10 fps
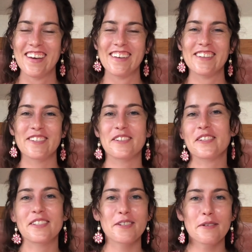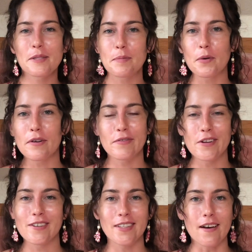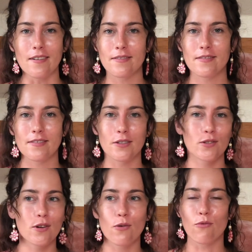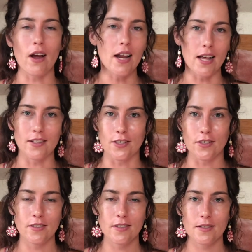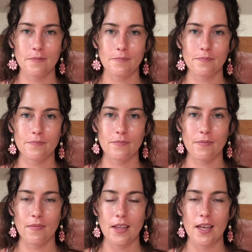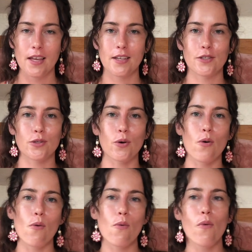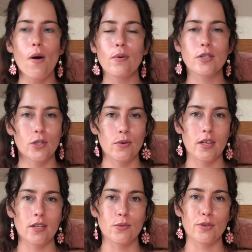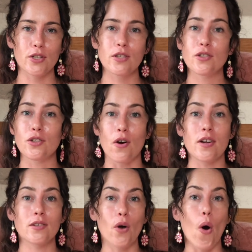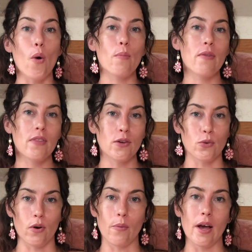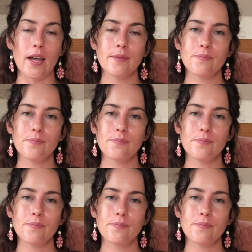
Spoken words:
So just to explore for yourself. There's no right answers. So what we're doing is we're just starting to open the doorway